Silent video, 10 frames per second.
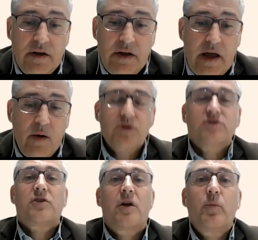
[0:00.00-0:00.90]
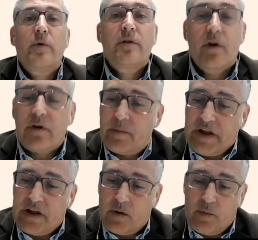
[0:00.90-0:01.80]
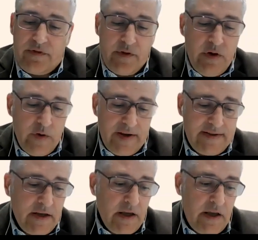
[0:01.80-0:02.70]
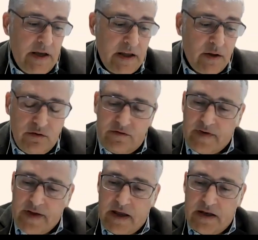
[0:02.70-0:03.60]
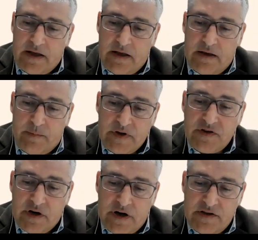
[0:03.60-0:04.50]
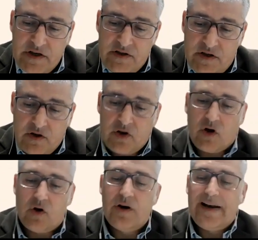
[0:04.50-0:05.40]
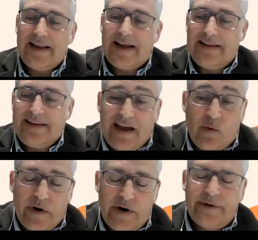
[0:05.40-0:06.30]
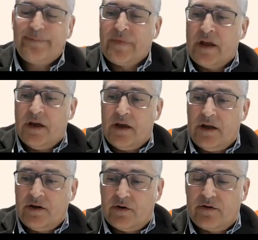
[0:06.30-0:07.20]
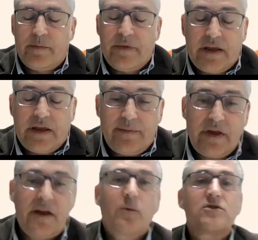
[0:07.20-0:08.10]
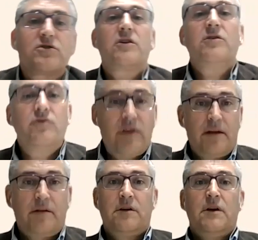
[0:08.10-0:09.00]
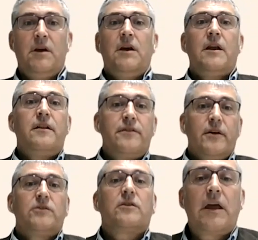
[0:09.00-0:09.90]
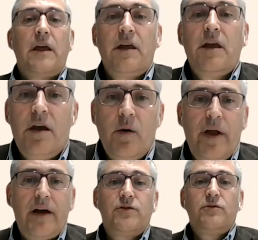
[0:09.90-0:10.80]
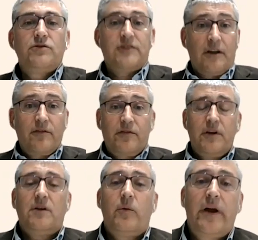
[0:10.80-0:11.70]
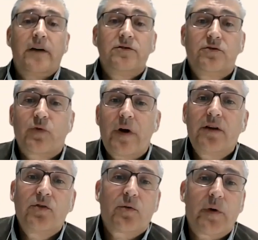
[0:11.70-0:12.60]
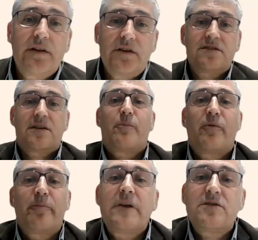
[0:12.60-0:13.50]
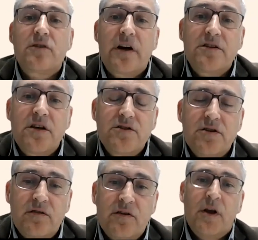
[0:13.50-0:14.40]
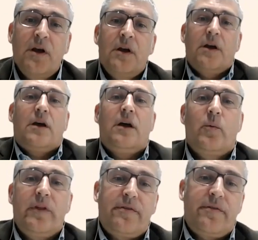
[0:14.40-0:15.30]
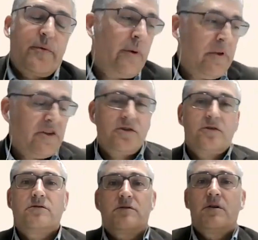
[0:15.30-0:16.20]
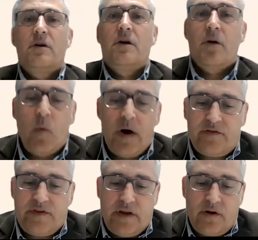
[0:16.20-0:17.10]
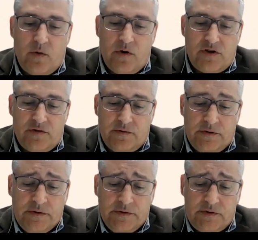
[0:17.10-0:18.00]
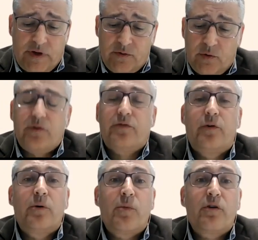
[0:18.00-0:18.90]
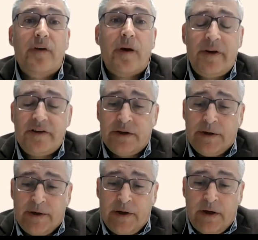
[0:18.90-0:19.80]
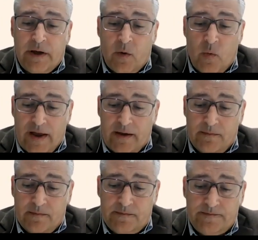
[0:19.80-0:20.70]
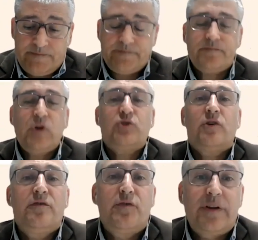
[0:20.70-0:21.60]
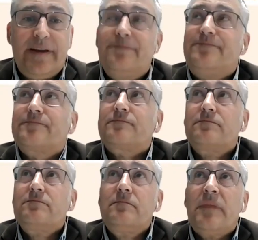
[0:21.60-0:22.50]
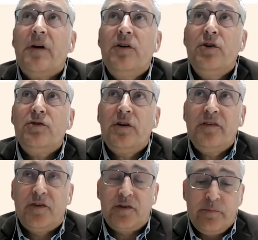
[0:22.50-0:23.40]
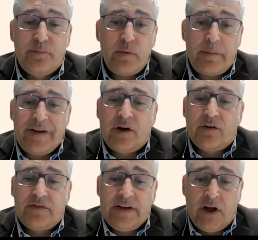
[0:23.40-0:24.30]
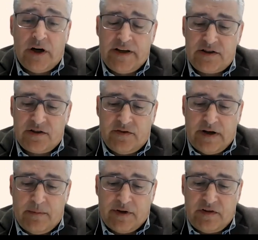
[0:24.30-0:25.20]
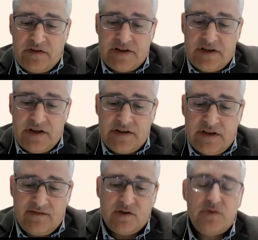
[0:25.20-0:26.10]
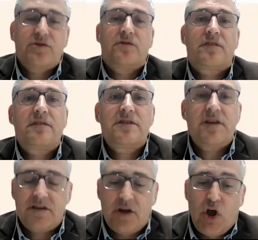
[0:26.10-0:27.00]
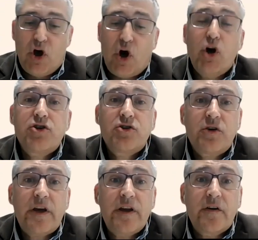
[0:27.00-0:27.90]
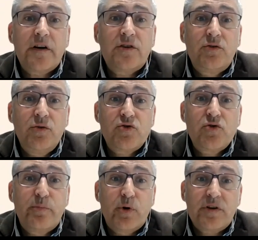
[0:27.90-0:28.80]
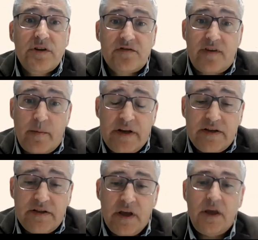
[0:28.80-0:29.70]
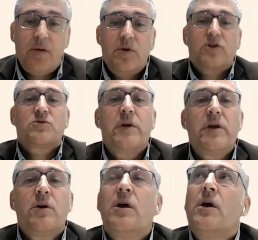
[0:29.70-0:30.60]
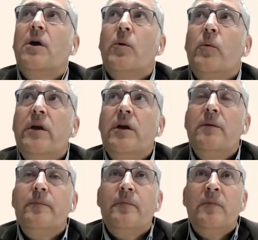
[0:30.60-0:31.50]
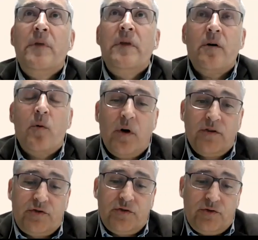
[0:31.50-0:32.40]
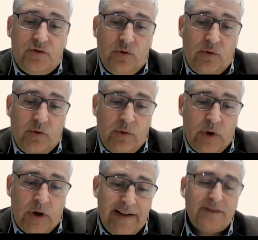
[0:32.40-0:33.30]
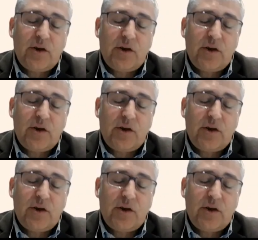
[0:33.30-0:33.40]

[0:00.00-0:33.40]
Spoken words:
I was talking with North American, with US, and I could find a patient organization called LALD Aware in North America. And I was talking to them, and I thought, okay, we have to do something. We have to try to create this type of patient organization with three missions. One of them was try to look for more families. Why? Not only for the improvement of the knowledge about the disease and the evolution of the disease, also in order to support these families, because we didn't want that